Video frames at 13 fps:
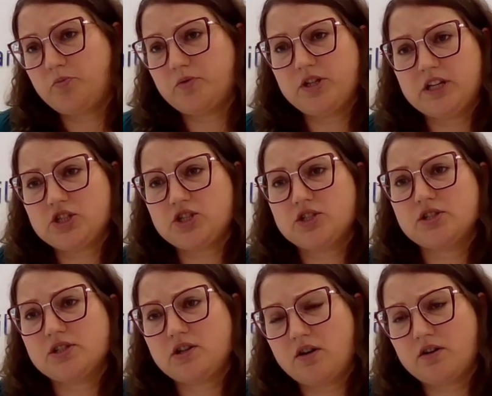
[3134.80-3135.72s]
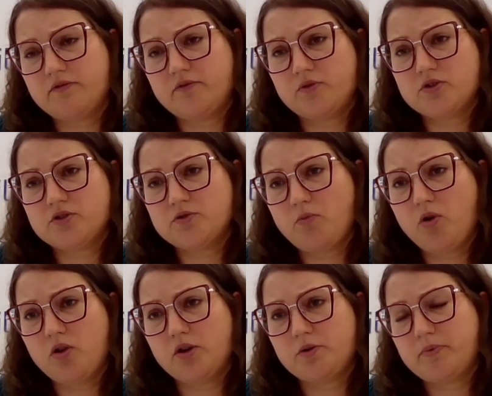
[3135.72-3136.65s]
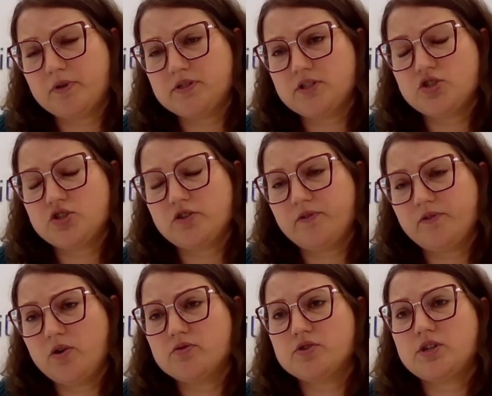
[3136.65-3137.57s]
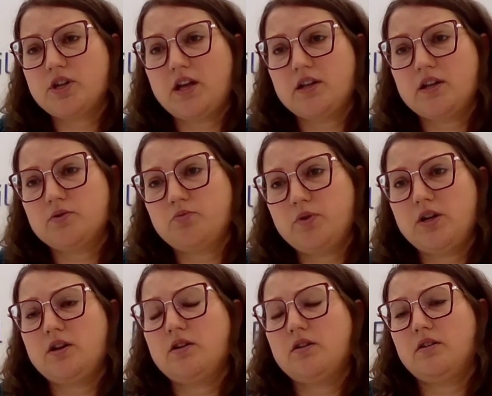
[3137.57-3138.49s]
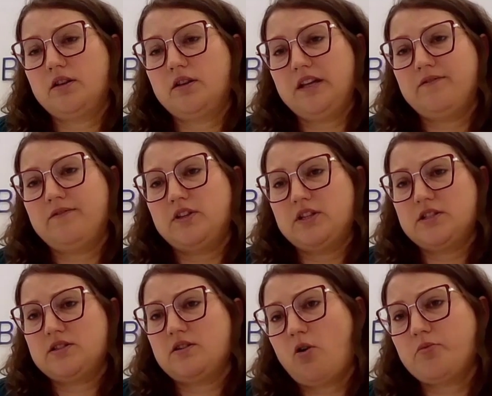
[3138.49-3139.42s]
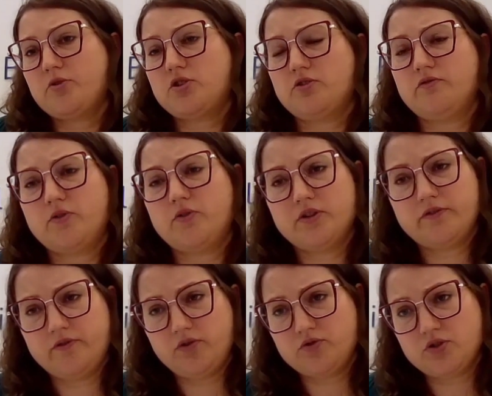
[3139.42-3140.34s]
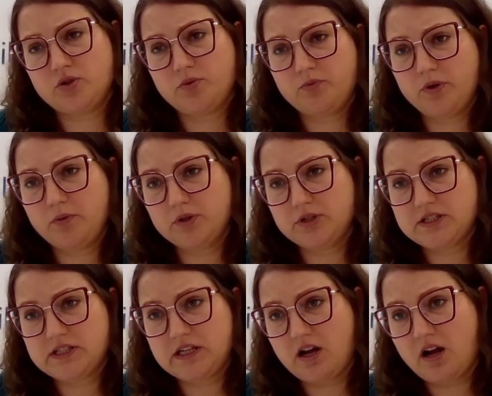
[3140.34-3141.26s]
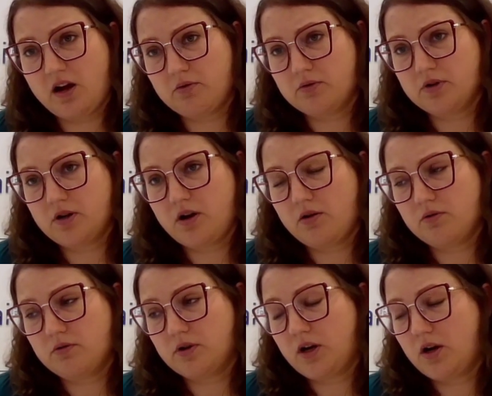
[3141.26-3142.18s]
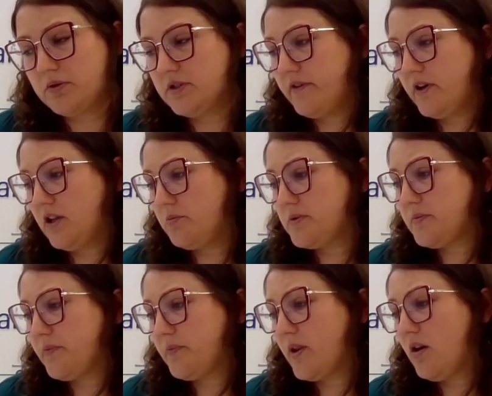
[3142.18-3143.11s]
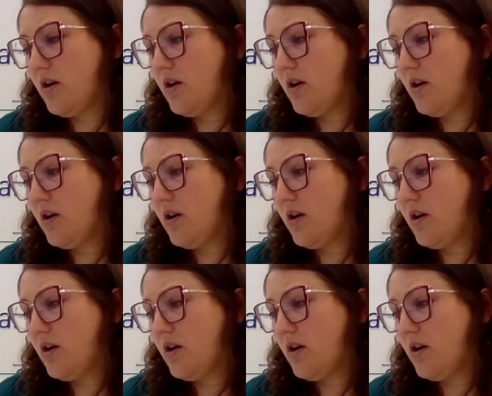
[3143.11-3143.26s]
the predictions are for smaller passenger flows, and we leave this option for the future. We will see how it develops.